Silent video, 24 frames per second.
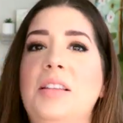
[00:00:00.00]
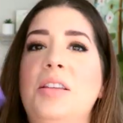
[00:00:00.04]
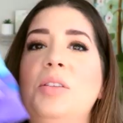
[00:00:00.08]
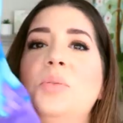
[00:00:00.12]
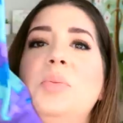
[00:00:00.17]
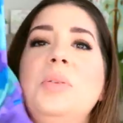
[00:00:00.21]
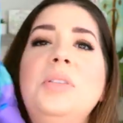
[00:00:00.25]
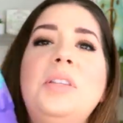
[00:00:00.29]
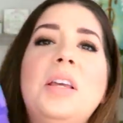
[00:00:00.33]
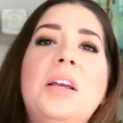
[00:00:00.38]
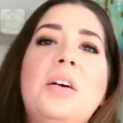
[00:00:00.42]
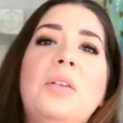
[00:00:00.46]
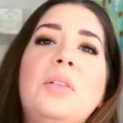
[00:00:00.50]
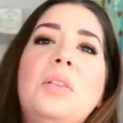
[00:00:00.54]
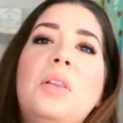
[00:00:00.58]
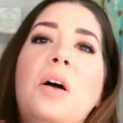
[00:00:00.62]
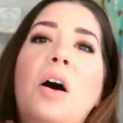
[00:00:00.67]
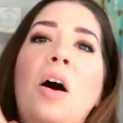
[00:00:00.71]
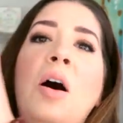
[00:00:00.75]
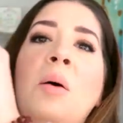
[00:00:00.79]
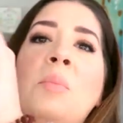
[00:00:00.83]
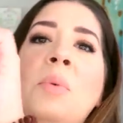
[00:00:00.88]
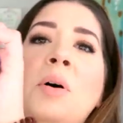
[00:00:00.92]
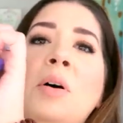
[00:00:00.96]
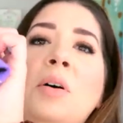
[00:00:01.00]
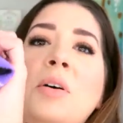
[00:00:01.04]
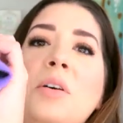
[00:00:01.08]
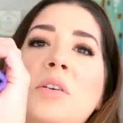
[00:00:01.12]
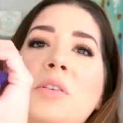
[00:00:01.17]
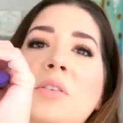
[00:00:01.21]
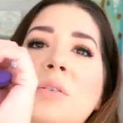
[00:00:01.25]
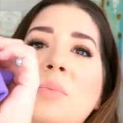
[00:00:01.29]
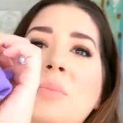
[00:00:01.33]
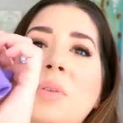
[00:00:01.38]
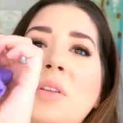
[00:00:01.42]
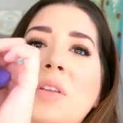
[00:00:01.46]
This one's like a llama or
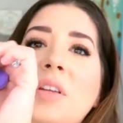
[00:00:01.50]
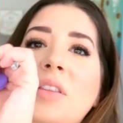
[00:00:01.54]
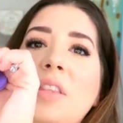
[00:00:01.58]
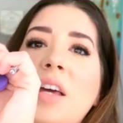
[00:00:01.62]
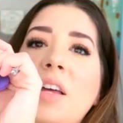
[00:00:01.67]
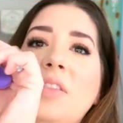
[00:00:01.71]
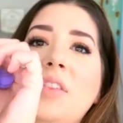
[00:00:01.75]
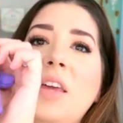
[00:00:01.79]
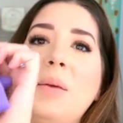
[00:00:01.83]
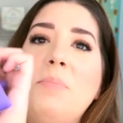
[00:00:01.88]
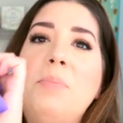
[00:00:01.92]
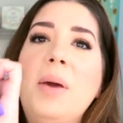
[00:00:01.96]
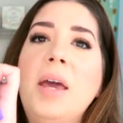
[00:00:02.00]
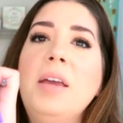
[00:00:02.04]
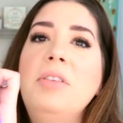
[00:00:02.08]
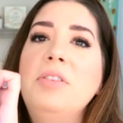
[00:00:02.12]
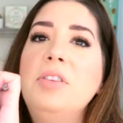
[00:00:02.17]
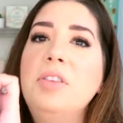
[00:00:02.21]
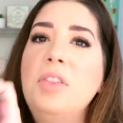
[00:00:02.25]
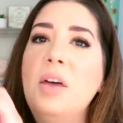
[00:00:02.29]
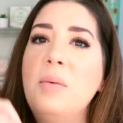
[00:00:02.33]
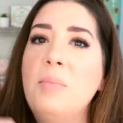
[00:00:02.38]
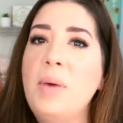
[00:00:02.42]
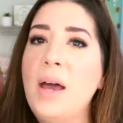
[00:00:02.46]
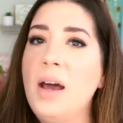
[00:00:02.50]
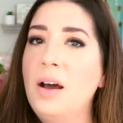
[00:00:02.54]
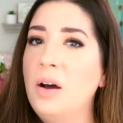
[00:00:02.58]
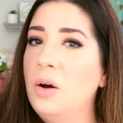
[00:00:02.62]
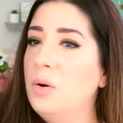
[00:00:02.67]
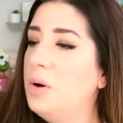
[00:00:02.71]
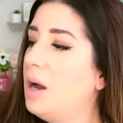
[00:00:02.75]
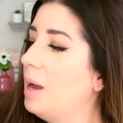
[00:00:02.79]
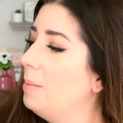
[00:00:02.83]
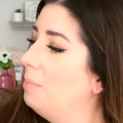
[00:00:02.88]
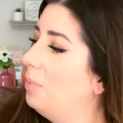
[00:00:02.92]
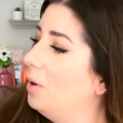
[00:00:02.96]
something like that. They picked them
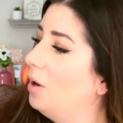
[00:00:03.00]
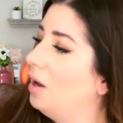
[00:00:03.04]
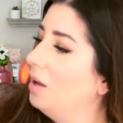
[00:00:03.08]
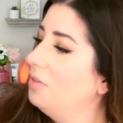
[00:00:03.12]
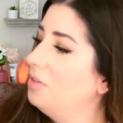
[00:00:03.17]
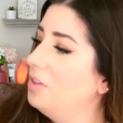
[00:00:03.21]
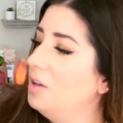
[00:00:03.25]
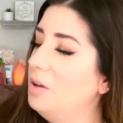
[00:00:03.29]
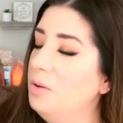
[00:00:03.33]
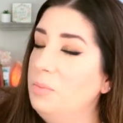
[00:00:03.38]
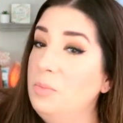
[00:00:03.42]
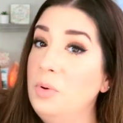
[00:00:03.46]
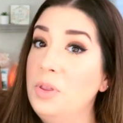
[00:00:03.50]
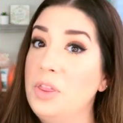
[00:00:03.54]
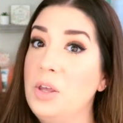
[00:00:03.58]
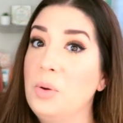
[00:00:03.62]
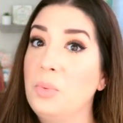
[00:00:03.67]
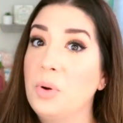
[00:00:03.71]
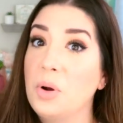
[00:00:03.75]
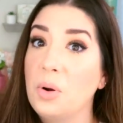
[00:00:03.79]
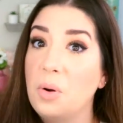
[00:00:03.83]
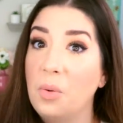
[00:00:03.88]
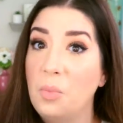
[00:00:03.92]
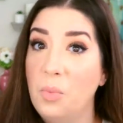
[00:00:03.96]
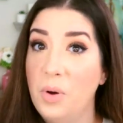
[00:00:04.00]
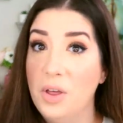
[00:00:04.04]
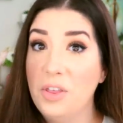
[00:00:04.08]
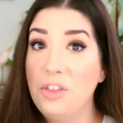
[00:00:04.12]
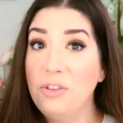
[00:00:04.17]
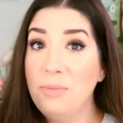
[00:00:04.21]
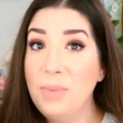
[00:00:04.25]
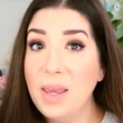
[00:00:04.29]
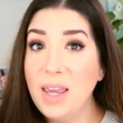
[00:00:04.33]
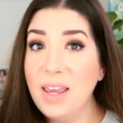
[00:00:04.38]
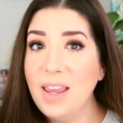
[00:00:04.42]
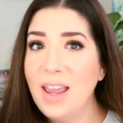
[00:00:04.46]
out. I bought them when they were with
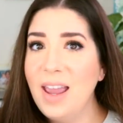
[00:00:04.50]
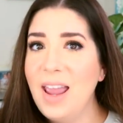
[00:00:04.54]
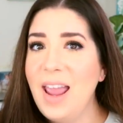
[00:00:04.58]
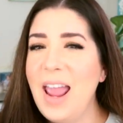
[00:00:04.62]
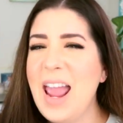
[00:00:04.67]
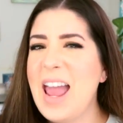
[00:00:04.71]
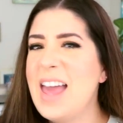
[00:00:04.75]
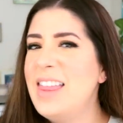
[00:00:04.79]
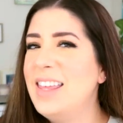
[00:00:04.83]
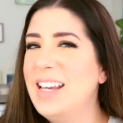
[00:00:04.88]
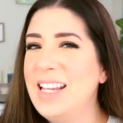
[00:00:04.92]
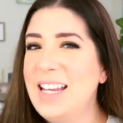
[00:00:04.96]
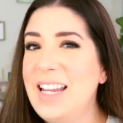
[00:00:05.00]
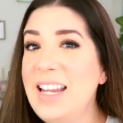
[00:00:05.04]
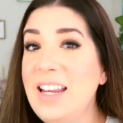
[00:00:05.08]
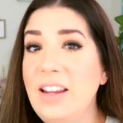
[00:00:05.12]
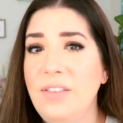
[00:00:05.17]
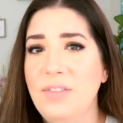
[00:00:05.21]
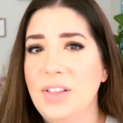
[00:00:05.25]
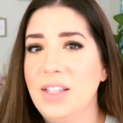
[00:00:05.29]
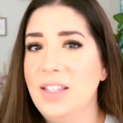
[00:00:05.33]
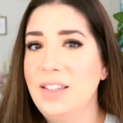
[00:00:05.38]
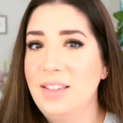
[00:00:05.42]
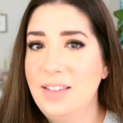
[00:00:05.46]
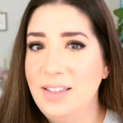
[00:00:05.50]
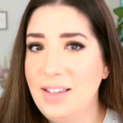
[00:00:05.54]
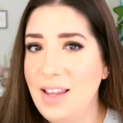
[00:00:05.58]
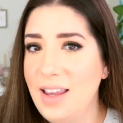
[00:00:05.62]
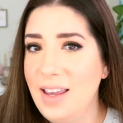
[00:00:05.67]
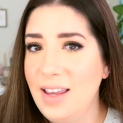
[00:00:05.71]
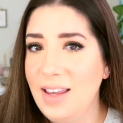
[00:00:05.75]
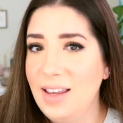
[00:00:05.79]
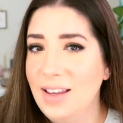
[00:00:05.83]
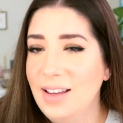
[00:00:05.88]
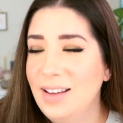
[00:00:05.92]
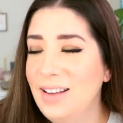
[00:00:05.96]
me and I didn't even
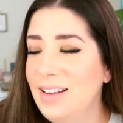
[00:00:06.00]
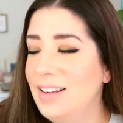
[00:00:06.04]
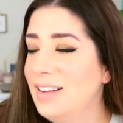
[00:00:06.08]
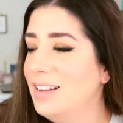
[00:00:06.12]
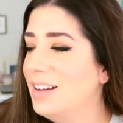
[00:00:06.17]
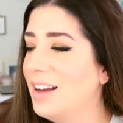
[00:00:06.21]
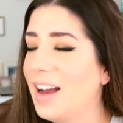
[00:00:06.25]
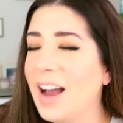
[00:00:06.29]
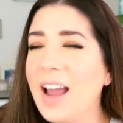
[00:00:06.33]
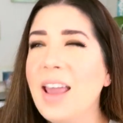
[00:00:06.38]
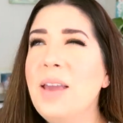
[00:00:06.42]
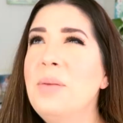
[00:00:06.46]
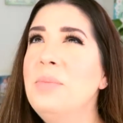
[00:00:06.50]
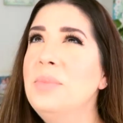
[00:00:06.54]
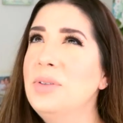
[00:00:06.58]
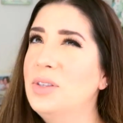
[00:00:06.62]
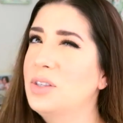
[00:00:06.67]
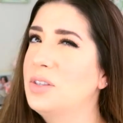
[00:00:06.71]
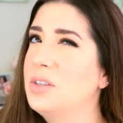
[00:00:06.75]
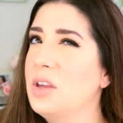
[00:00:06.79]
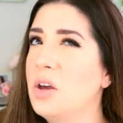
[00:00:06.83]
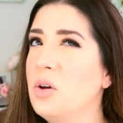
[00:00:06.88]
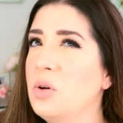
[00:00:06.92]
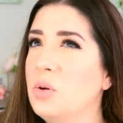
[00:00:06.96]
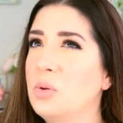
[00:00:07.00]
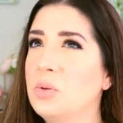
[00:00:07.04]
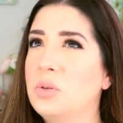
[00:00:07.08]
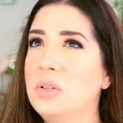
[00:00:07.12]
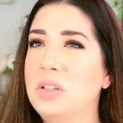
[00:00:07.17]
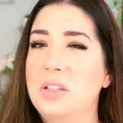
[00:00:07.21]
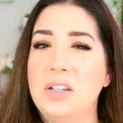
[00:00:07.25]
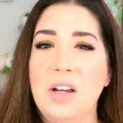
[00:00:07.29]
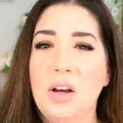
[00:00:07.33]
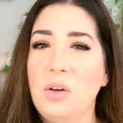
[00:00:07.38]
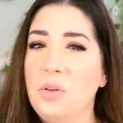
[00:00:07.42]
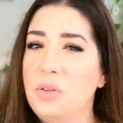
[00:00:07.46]
see I am so
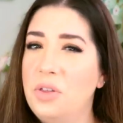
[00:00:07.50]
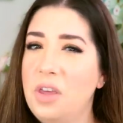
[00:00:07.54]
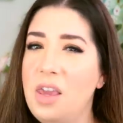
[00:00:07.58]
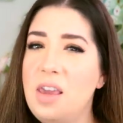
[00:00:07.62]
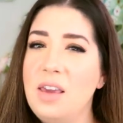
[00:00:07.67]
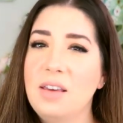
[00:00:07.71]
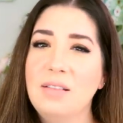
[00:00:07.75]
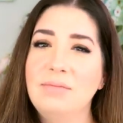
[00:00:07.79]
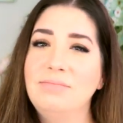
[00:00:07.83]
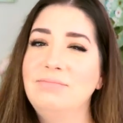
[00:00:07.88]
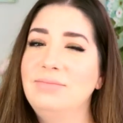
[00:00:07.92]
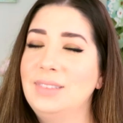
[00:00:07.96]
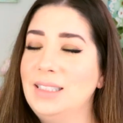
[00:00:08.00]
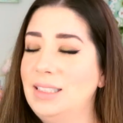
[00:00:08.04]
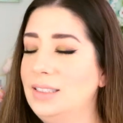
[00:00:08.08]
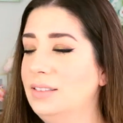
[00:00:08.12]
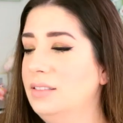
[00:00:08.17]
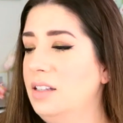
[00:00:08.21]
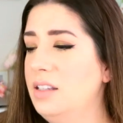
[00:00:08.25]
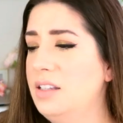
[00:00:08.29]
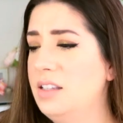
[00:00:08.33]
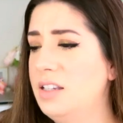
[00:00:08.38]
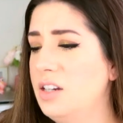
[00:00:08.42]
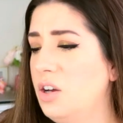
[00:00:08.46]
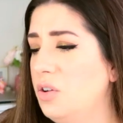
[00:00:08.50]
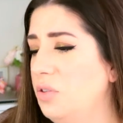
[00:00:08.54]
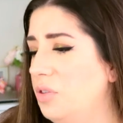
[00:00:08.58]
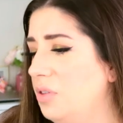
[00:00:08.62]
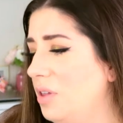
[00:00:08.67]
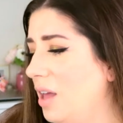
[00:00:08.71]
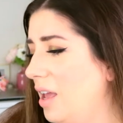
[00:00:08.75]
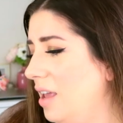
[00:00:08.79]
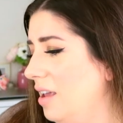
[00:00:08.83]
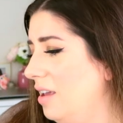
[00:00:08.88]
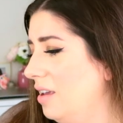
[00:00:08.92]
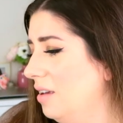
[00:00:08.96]
stealthy,
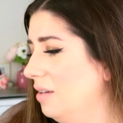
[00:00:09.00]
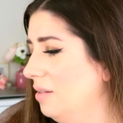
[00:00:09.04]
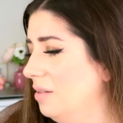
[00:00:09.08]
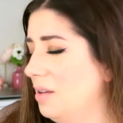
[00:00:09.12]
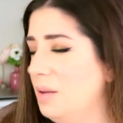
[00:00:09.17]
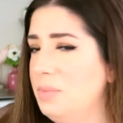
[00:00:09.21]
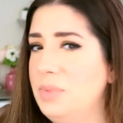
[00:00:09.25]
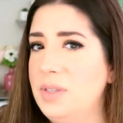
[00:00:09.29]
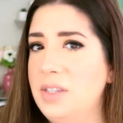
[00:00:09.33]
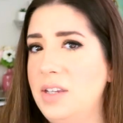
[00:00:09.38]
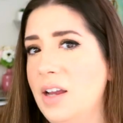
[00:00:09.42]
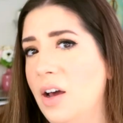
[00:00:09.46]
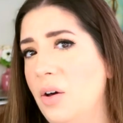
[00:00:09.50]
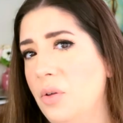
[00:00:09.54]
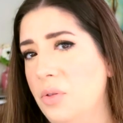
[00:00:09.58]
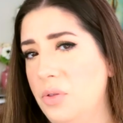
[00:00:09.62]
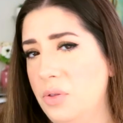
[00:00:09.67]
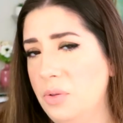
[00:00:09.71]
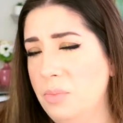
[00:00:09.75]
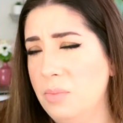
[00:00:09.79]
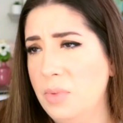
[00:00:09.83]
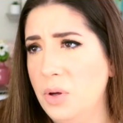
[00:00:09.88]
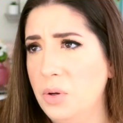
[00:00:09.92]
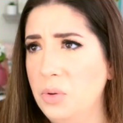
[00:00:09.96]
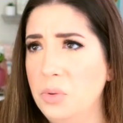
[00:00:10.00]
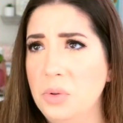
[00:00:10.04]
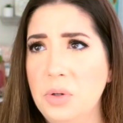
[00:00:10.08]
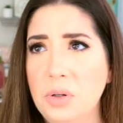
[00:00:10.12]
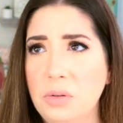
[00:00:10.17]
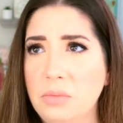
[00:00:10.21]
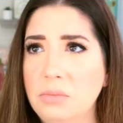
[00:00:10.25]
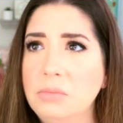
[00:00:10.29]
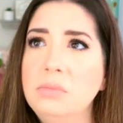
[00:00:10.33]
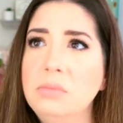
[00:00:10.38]
stealth-like. I'm stealth mode.